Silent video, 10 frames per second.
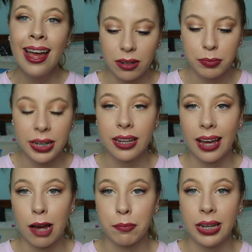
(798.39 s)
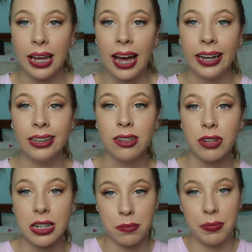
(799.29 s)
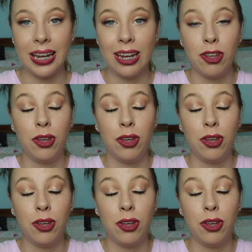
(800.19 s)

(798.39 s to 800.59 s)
It'll make you happy, and trust me,